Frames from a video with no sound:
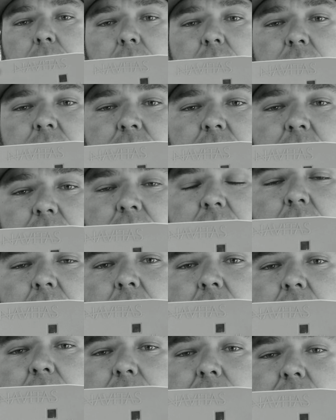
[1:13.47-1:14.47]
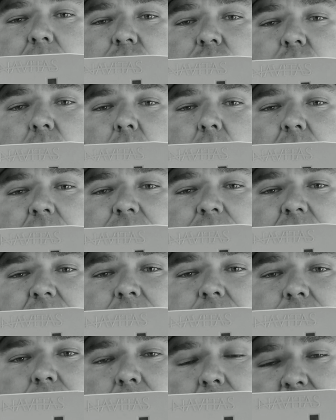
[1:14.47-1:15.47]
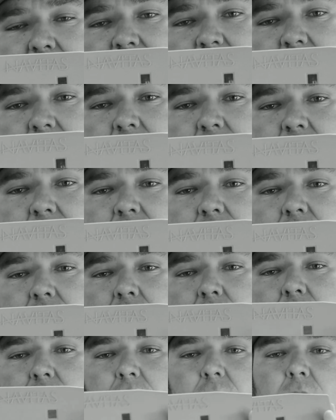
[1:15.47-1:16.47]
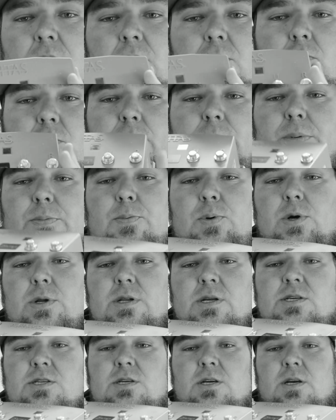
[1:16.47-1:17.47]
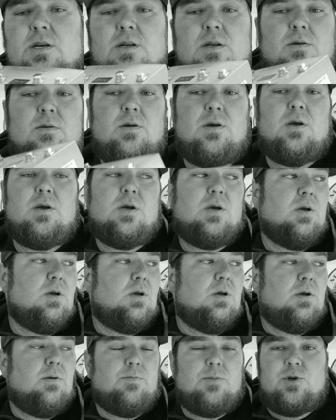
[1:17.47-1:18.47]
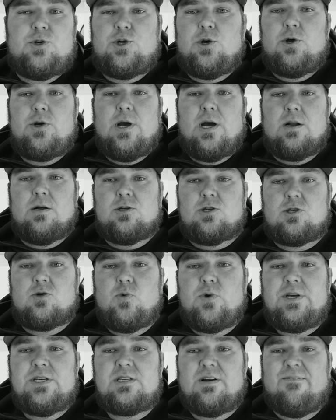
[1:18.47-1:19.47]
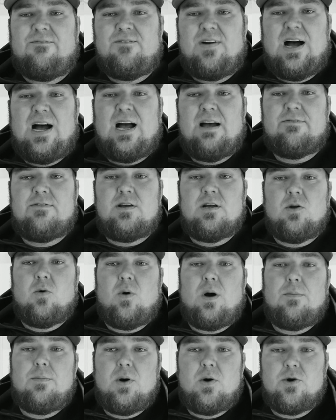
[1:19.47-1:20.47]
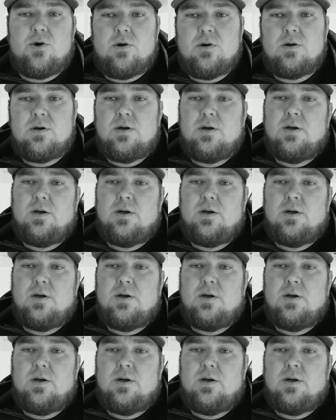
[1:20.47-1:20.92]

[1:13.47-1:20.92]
600 amp controller for the AC kit. We're gonna be putting this in. I'm gonna show you how to squeeze a 5 kilowatt motor.